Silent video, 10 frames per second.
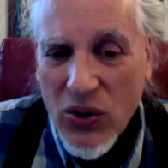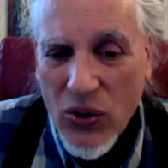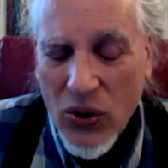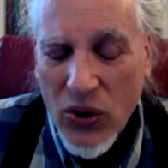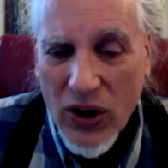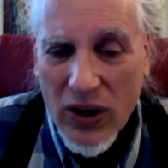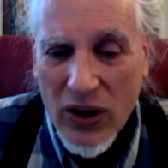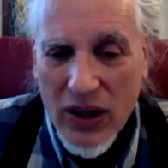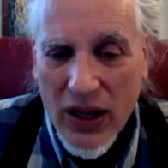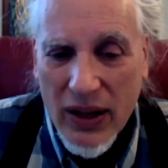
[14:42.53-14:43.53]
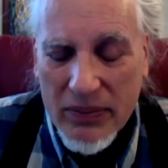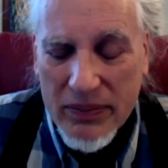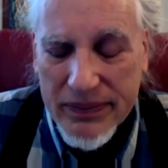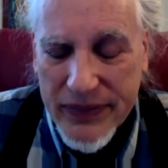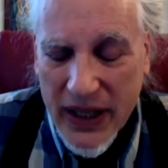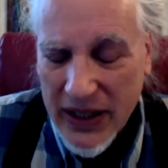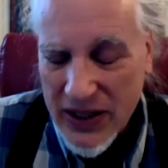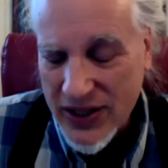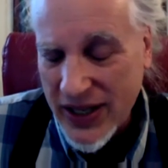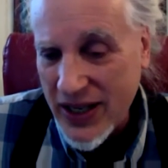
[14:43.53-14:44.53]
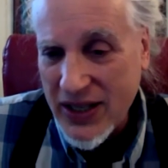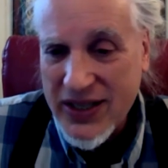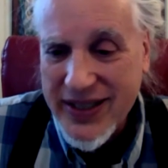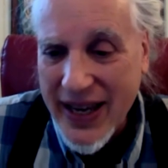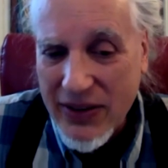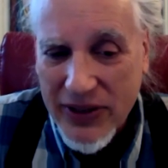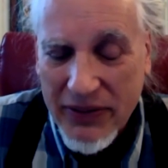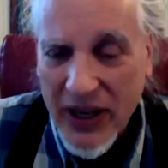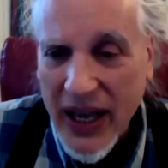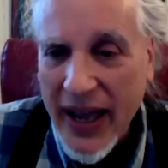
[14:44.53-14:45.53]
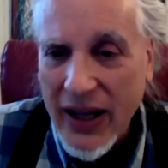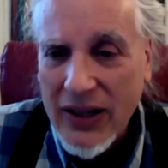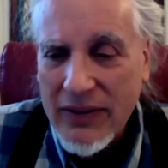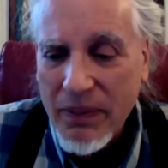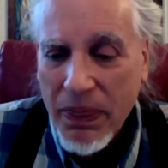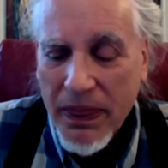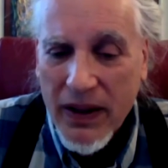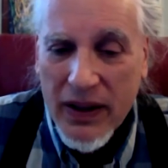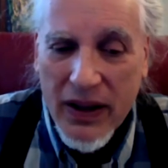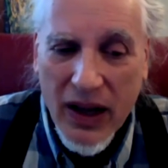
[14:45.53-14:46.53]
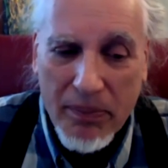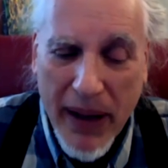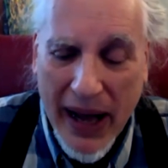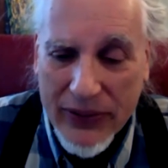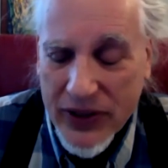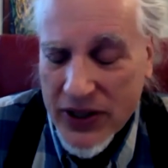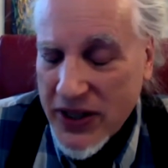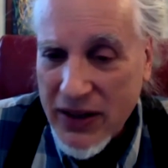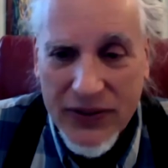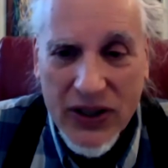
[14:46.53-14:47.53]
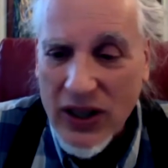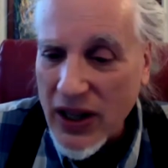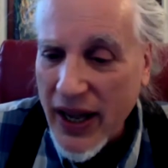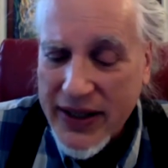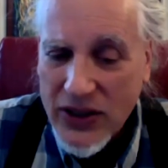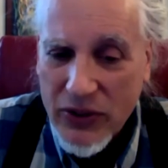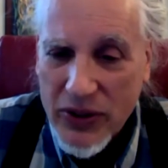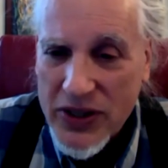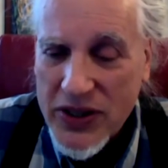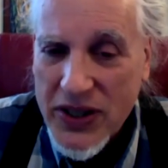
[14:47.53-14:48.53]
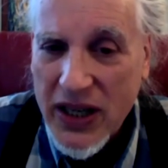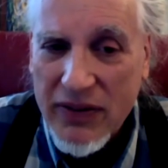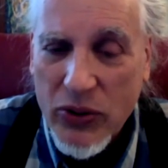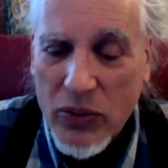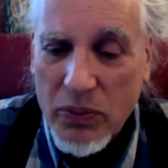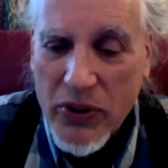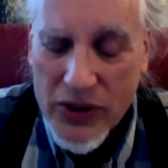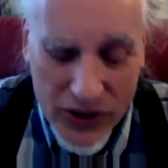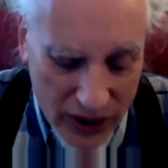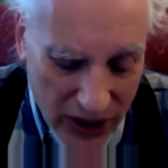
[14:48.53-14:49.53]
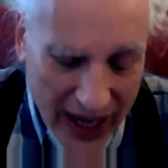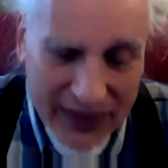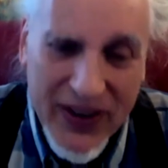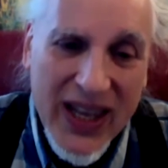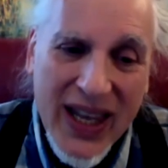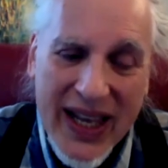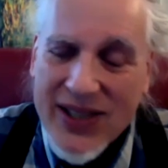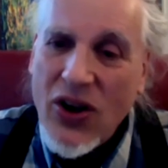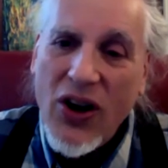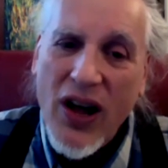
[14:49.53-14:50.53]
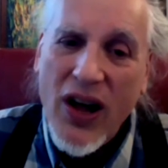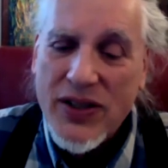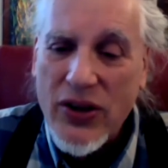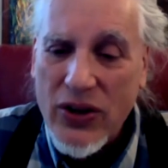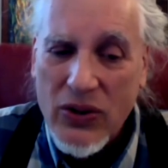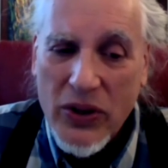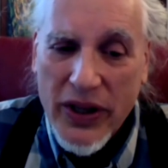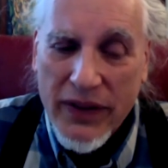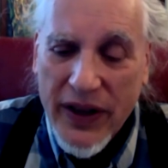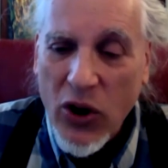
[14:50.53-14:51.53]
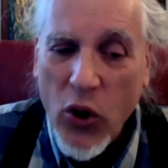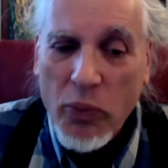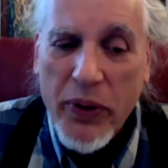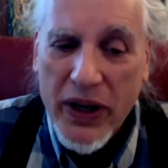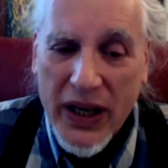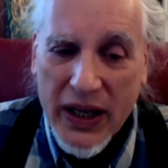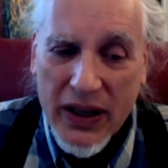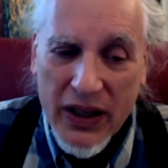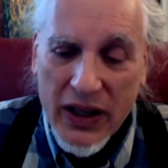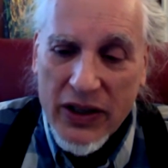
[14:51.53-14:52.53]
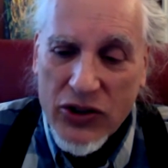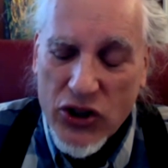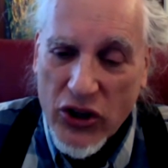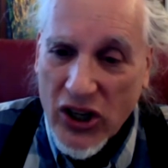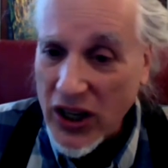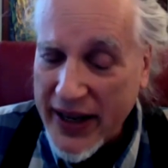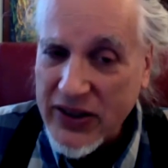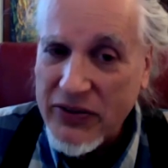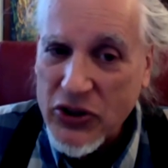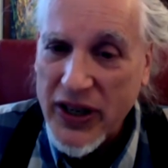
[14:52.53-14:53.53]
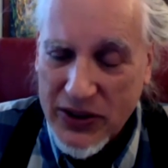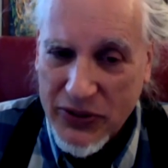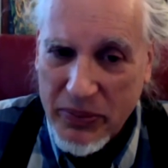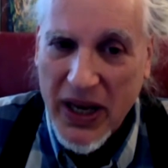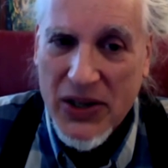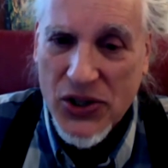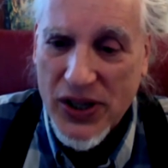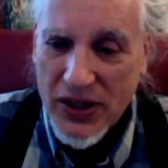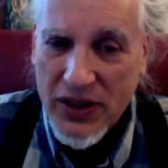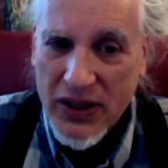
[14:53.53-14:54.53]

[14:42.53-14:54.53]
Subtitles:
or in a state of living hell about the state of the collective or the state of your own personal life, is also the opening to collective transformation.